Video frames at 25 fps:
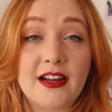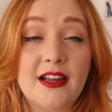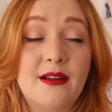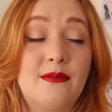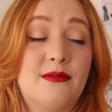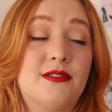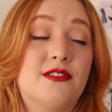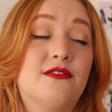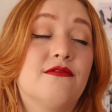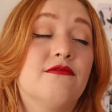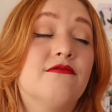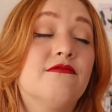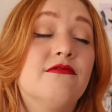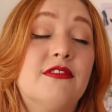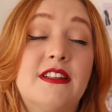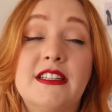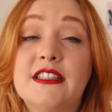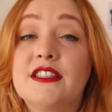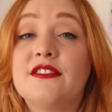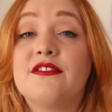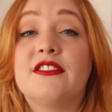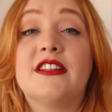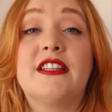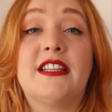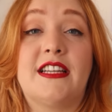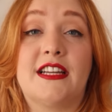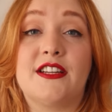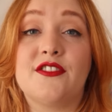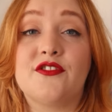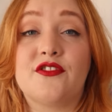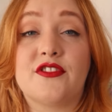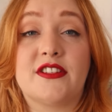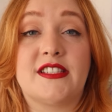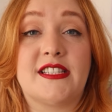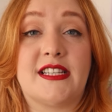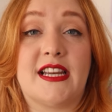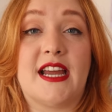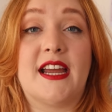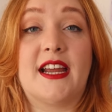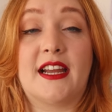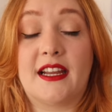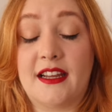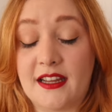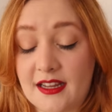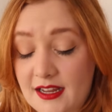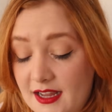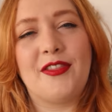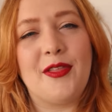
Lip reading: It was really, really interesting.